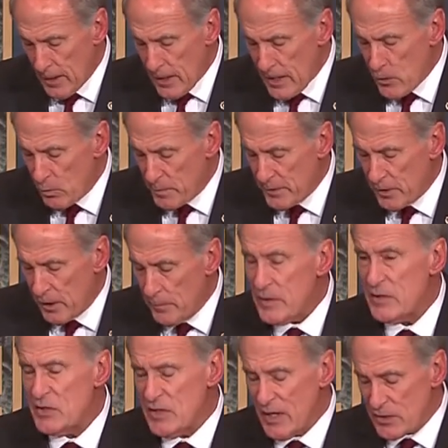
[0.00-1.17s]
He will become the
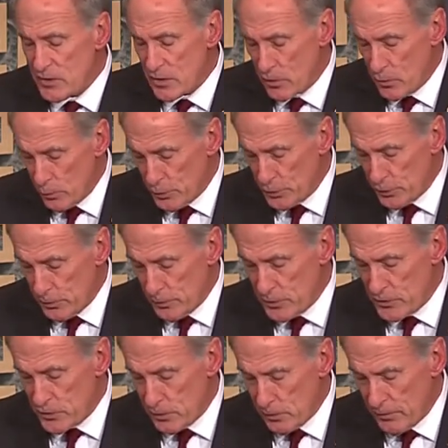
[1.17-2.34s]
6th Hoosier to
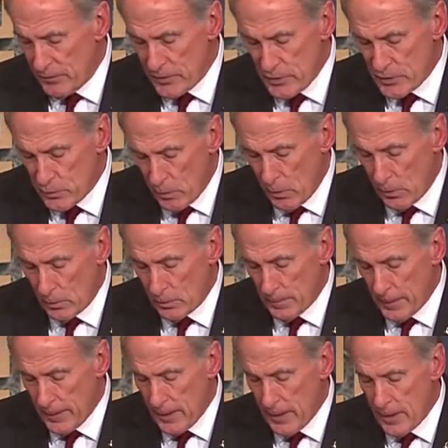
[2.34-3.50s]
serve in this role.
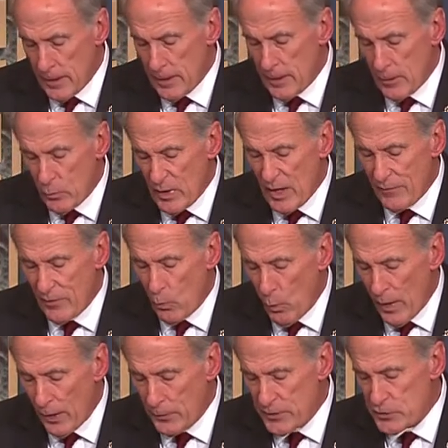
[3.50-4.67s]
We have a
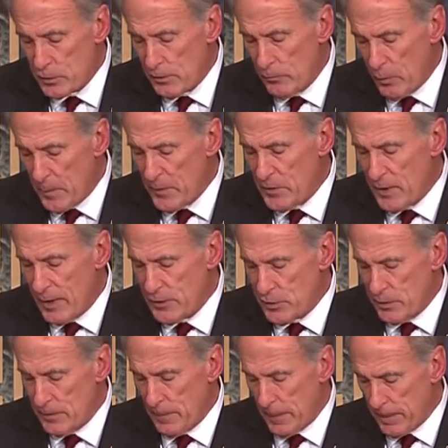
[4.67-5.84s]
well-deserved
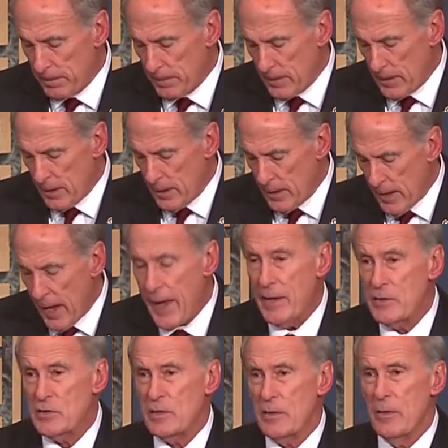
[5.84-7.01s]
reputation
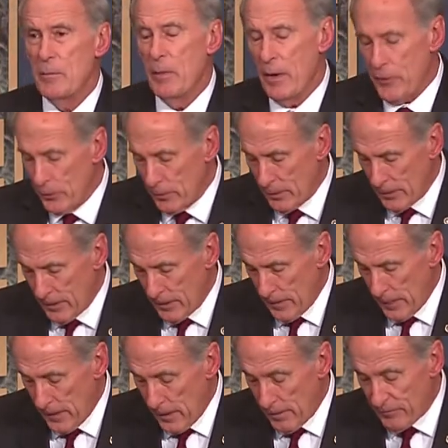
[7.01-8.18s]
as the mother
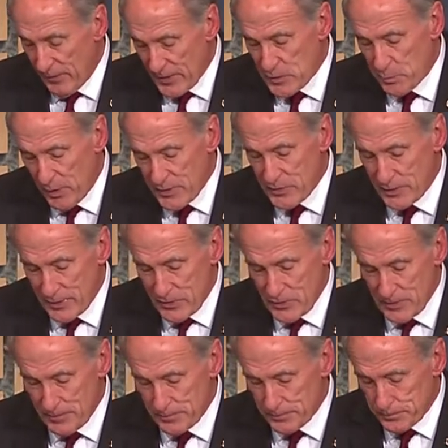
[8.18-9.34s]
of vice presidents.